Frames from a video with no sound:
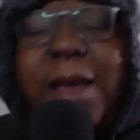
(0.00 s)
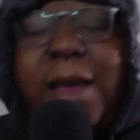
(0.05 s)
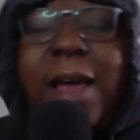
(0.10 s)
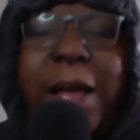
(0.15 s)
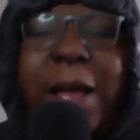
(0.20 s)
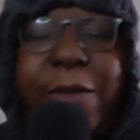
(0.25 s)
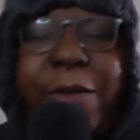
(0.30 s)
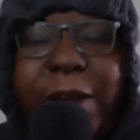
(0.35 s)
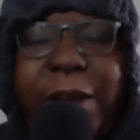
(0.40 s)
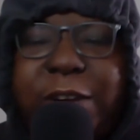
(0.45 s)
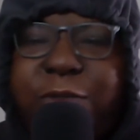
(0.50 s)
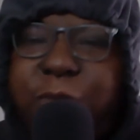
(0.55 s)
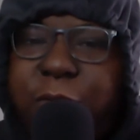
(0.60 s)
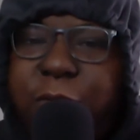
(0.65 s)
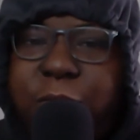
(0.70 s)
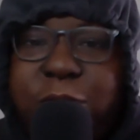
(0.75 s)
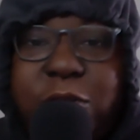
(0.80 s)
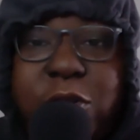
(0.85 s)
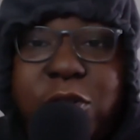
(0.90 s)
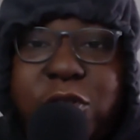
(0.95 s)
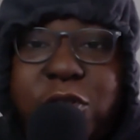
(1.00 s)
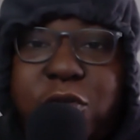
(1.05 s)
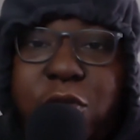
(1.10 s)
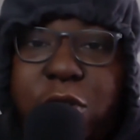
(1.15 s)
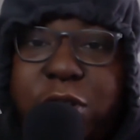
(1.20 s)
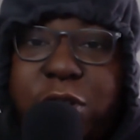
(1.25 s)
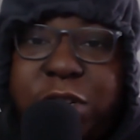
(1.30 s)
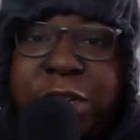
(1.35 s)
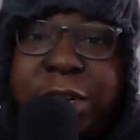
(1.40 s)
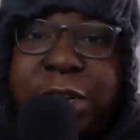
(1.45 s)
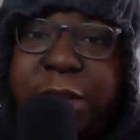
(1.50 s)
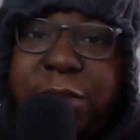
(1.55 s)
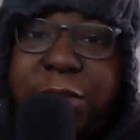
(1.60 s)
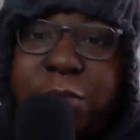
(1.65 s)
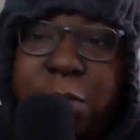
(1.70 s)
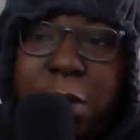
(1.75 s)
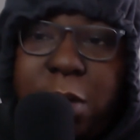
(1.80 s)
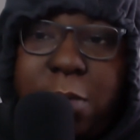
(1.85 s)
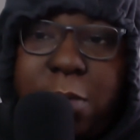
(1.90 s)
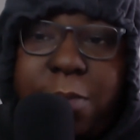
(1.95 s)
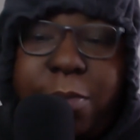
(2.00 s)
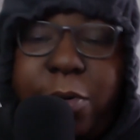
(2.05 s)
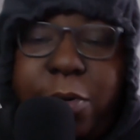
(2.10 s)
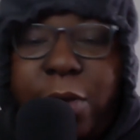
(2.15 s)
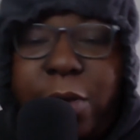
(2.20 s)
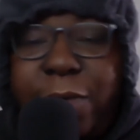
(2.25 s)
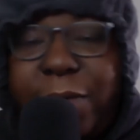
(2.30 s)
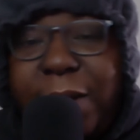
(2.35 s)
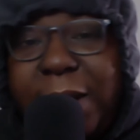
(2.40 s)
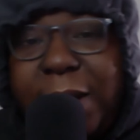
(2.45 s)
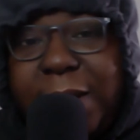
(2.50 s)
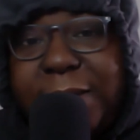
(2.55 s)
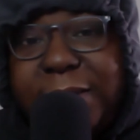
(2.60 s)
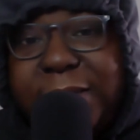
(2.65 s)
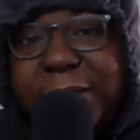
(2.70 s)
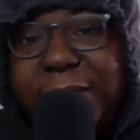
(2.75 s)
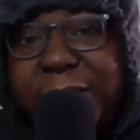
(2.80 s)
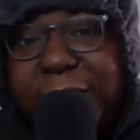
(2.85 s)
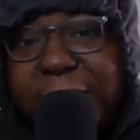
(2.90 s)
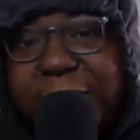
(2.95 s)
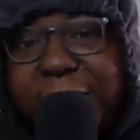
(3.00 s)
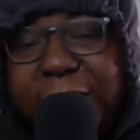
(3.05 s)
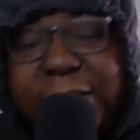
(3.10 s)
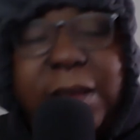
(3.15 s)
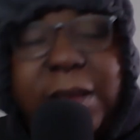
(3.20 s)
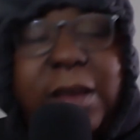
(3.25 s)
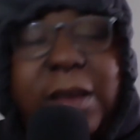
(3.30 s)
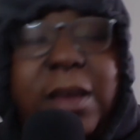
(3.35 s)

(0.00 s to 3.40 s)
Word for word: And Rashford was on the score sheet as well. Bruno Fernandes assist.